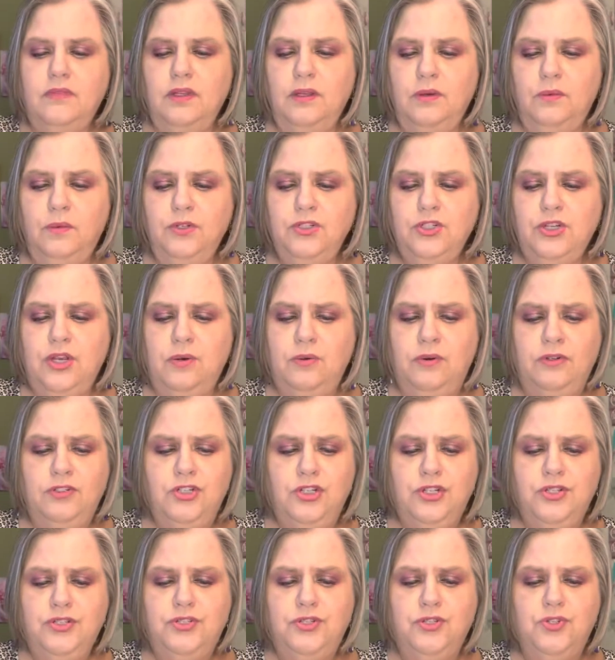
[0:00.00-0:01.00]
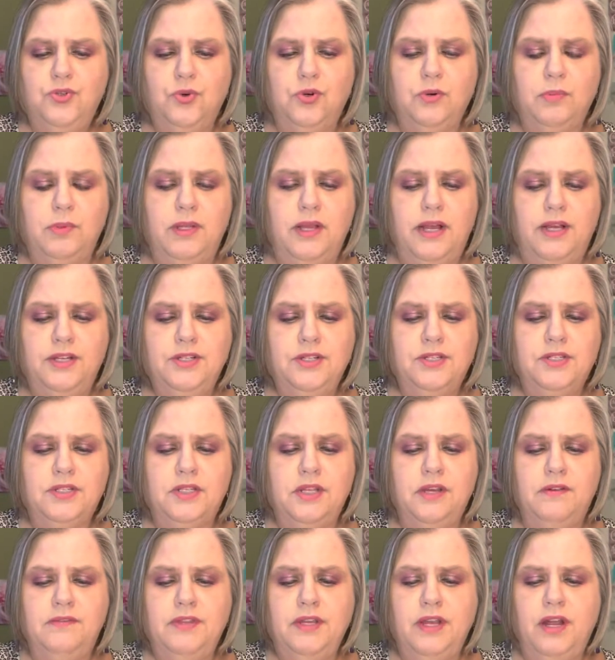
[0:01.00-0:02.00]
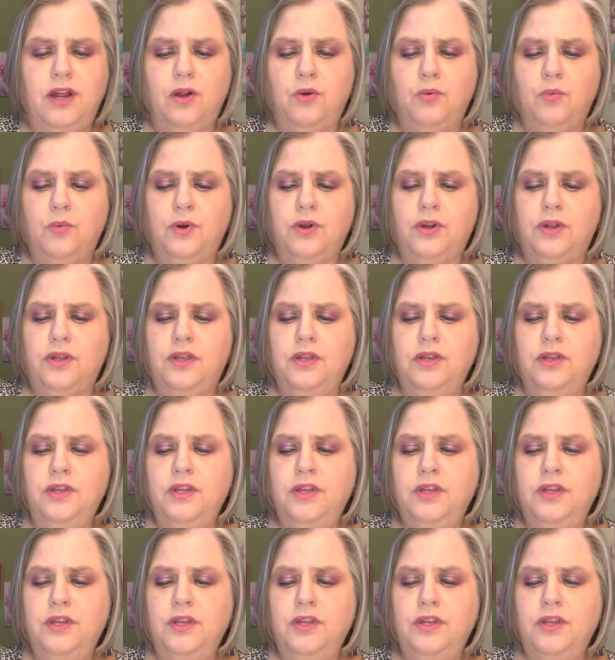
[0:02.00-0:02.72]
which are just adorable. I just love the artwork.